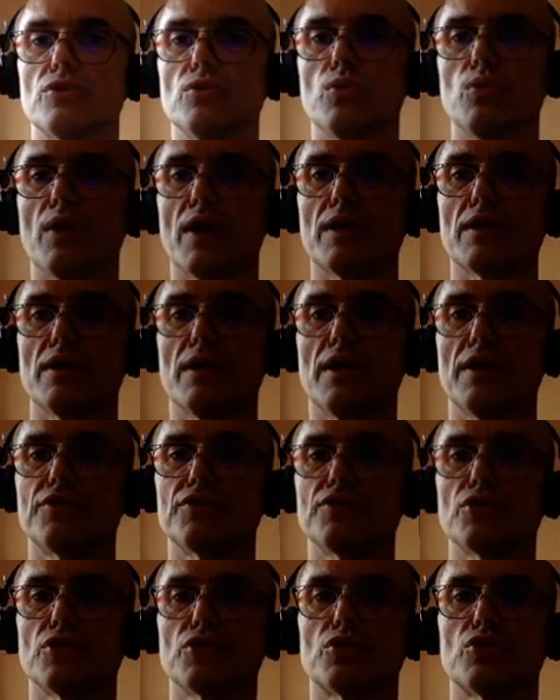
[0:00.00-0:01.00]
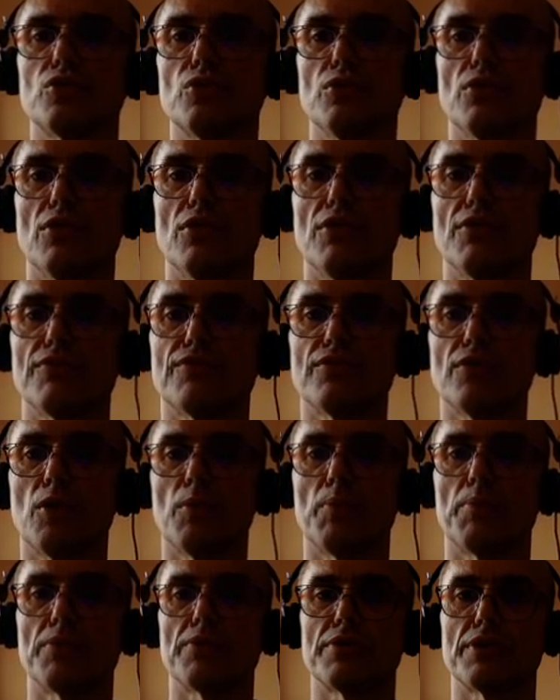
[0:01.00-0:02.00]
1 and year 2 of
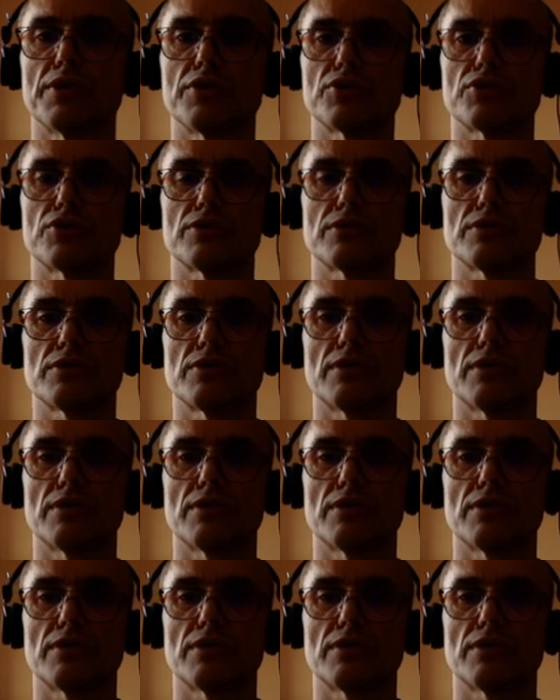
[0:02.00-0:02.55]
operations.